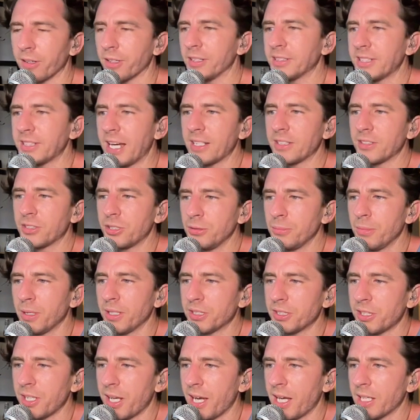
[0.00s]
Is that too
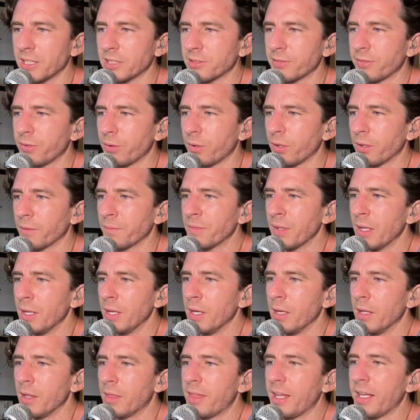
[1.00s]
much to ask for?
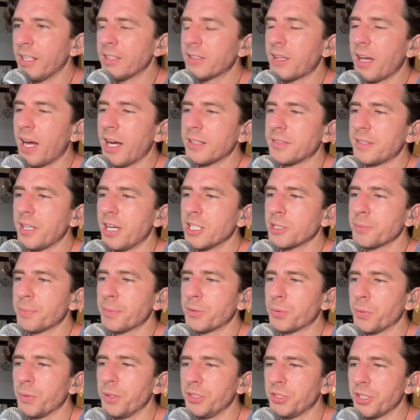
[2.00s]
Things got tense
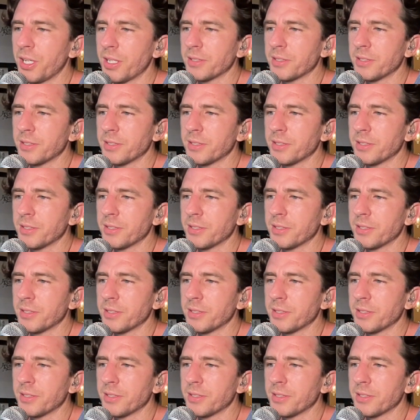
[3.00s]
between Jess